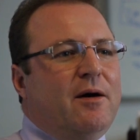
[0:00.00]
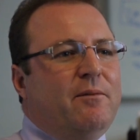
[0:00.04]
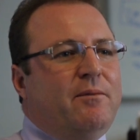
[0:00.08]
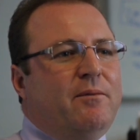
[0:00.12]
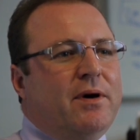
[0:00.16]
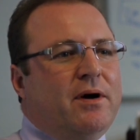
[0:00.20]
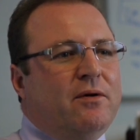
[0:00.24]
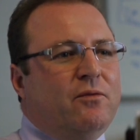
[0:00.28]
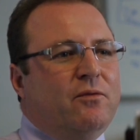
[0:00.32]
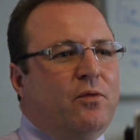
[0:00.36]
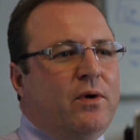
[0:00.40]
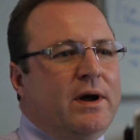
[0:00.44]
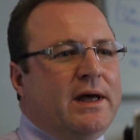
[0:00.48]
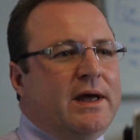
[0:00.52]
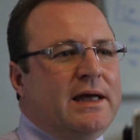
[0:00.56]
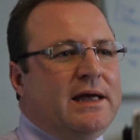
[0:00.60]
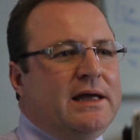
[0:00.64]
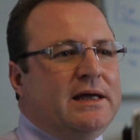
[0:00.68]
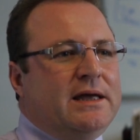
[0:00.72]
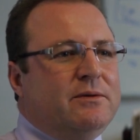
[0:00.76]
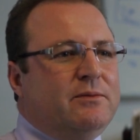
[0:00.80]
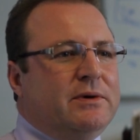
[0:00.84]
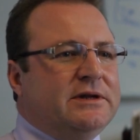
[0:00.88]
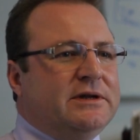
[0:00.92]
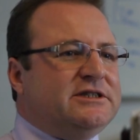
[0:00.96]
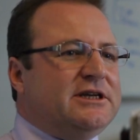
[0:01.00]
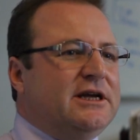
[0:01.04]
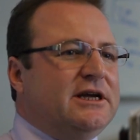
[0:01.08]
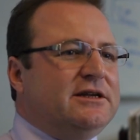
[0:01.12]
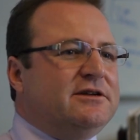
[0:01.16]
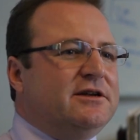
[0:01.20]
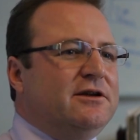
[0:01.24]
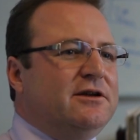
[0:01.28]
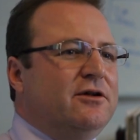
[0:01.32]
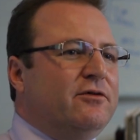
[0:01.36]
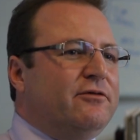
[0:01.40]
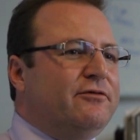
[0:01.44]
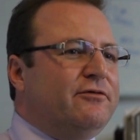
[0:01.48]
But we tend
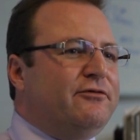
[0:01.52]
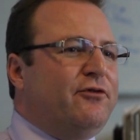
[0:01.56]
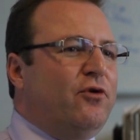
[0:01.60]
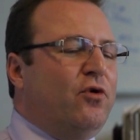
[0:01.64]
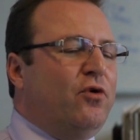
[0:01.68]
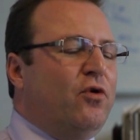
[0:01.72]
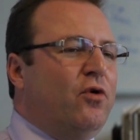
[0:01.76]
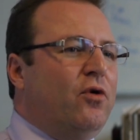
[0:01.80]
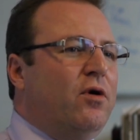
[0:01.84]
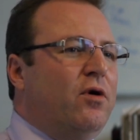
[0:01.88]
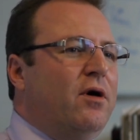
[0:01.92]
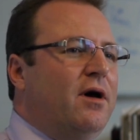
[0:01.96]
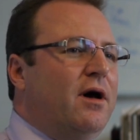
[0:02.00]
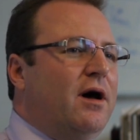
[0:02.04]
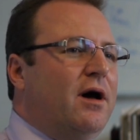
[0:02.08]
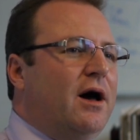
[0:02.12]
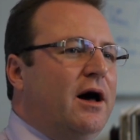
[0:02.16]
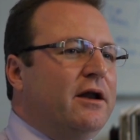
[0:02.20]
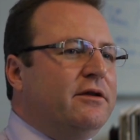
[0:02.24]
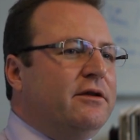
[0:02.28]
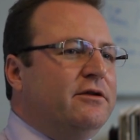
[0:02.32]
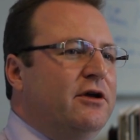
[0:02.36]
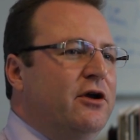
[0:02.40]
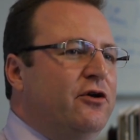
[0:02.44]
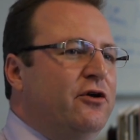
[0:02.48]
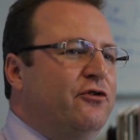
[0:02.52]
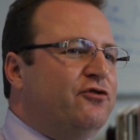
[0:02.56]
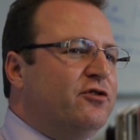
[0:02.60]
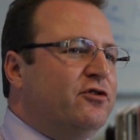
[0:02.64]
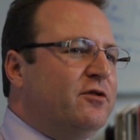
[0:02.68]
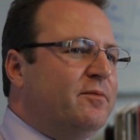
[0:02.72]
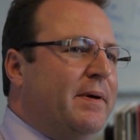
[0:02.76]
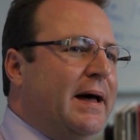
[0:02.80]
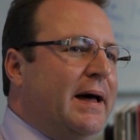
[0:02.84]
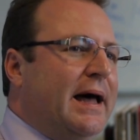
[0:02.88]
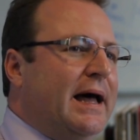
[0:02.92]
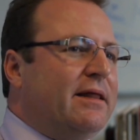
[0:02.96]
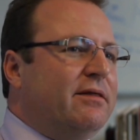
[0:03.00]
to look for unusual
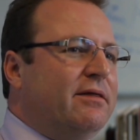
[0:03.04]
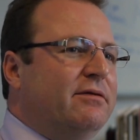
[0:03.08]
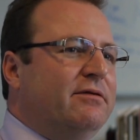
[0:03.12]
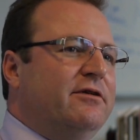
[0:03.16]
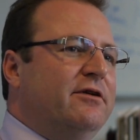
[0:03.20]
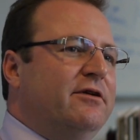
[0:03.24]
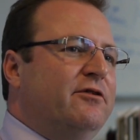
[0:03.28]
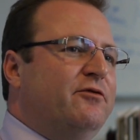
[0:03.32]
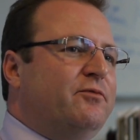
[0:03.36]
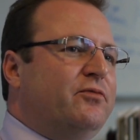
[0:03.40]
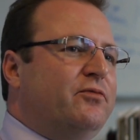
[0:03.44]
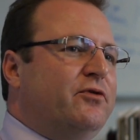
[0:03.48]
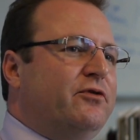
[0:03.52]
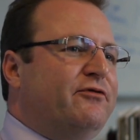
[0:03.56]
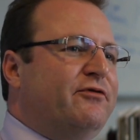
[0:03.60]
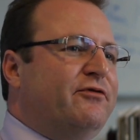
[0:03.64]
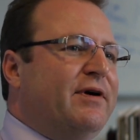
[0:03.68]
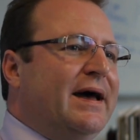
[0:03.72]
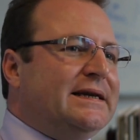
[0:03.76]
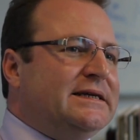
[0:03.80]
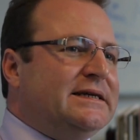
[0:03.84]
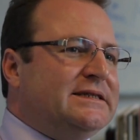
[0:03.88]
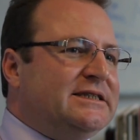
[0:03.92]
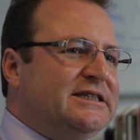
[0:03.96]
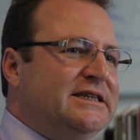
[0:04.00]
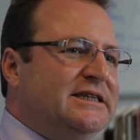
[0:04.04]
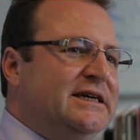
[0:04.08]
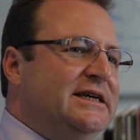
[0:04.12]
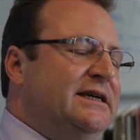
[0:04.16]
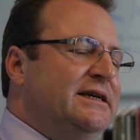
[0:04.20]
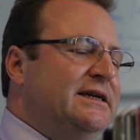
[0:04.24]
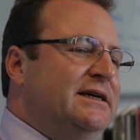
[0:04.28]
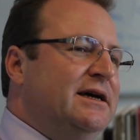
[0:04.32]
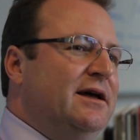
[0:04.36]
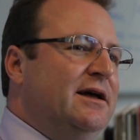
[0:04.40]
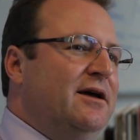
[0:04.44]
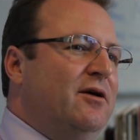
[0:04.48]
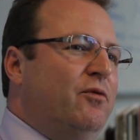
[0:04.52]
patterns of
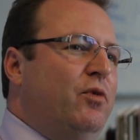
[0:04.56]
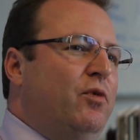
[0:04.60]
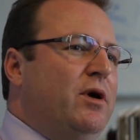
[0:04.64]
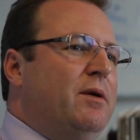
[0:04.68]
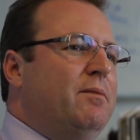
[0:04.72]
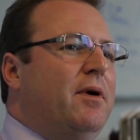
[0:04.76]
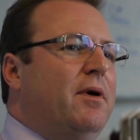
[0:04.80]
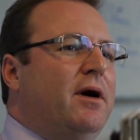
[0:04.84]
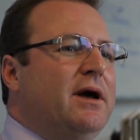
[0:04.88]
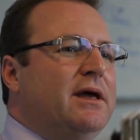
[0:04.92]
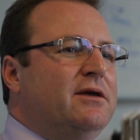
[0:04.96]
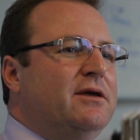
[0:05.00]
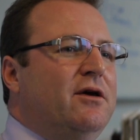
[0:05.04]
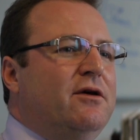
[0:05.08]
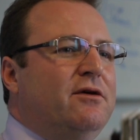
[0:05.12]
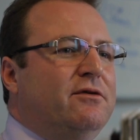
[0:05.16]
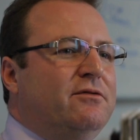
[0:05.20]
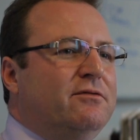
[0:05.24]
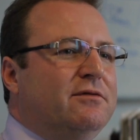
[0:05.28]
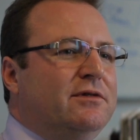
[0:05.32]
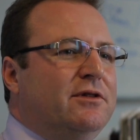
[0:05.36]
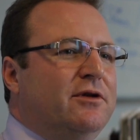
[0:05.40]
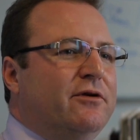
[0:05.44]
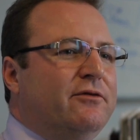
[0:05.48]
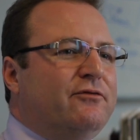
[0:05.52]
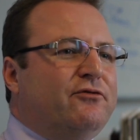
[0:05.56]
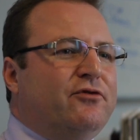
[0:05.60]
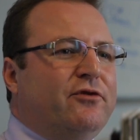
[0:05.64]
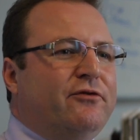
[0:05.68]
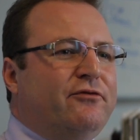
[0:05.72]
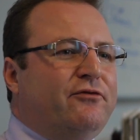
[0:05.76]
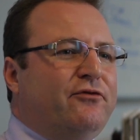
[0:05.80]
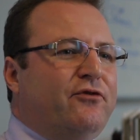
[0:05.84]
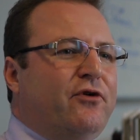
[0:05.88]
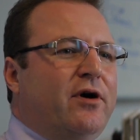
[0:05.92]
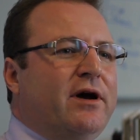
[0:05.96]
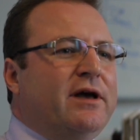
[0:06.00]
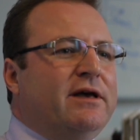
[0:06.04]
profanity. We might look for a
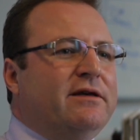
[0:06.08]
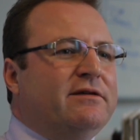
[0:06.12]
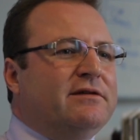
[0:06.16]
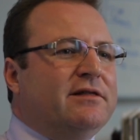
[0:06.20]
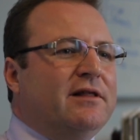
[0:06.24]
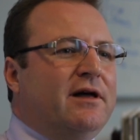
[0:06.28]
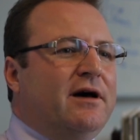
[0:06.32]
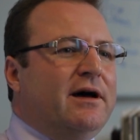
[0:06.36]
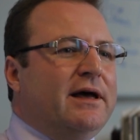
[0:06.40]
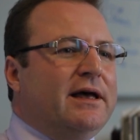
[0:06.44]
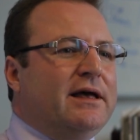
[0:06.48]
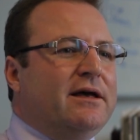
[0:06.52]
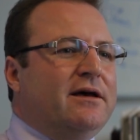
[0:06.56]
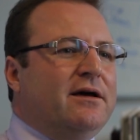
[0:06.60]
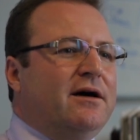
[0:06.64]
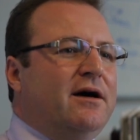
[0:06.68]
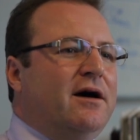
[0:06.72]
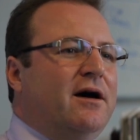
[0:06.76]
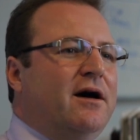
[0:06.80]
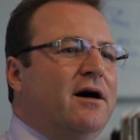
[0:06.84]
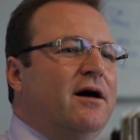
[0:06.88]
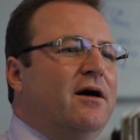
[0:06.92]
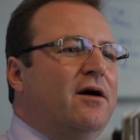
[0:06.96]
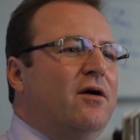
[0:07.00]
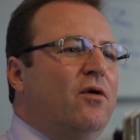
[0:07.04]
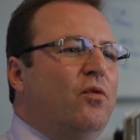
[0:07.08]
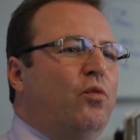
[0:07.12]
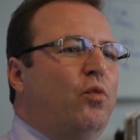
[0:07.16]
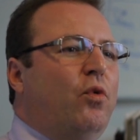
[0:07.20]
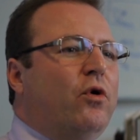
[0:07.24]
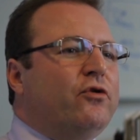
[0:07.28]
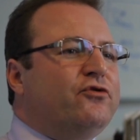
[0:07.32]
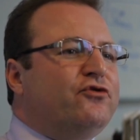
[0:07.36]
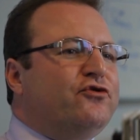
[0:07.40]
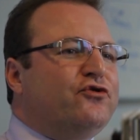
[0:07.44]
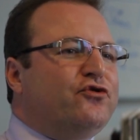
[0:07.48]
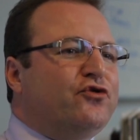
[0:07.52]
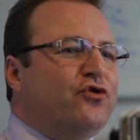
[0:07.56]
phrase like
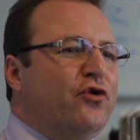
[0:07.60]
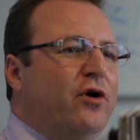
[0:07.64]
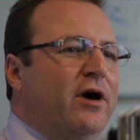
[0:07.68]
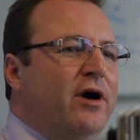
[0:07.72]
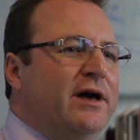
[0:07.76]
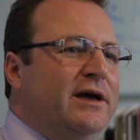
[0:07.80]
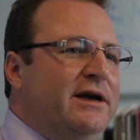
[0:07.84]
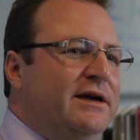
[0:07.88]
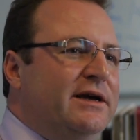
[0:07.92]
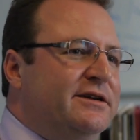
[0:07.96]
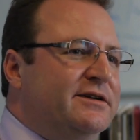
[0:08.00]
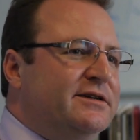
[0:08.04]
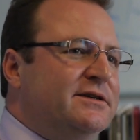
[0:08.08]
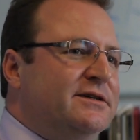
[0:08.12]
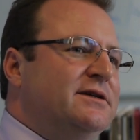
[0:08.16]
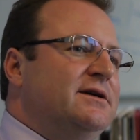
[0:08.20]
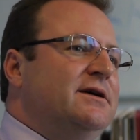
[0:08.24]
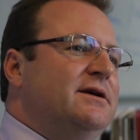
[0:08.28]
wash trade.